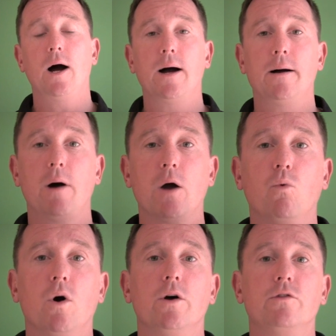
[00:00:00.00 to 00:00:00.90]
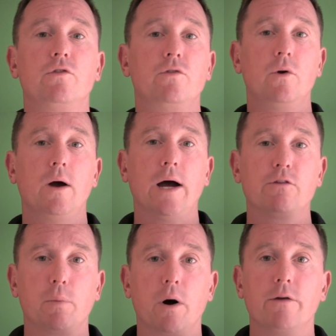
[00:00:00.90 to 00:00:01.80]
I worked
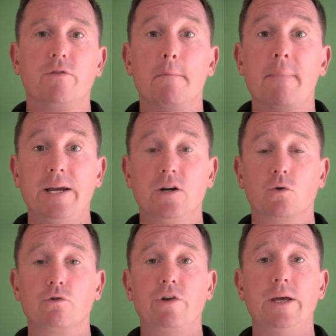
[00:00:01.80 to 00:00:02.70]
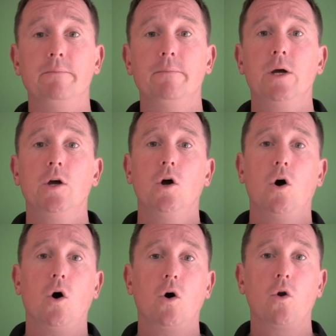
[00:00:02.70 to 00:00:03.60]
as part of the medical team
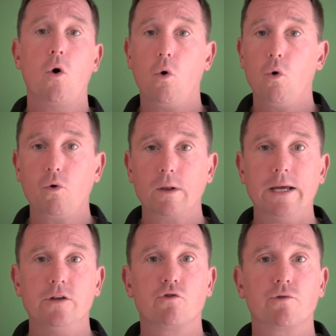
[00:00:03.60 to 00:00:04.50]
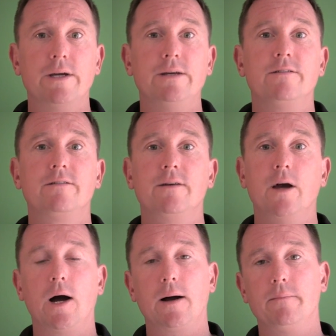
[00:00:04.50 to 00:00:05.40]
on all injuries,
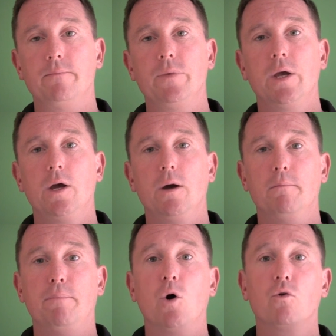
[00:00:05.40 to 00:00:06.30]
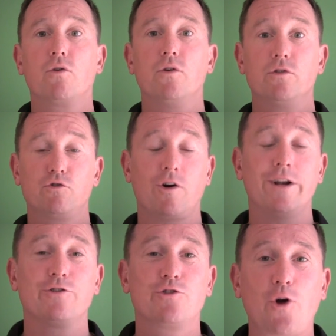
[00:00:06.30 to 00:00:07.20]
both trying
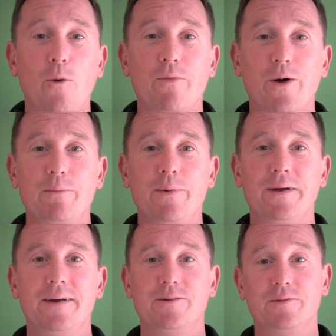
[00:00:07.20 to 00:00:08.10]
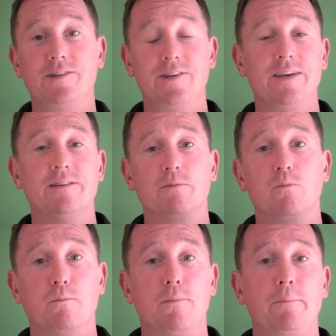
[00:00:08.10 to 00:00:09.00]
to stop them, which is
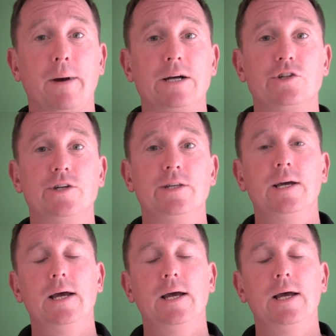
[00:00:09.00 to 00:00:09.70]
my passion,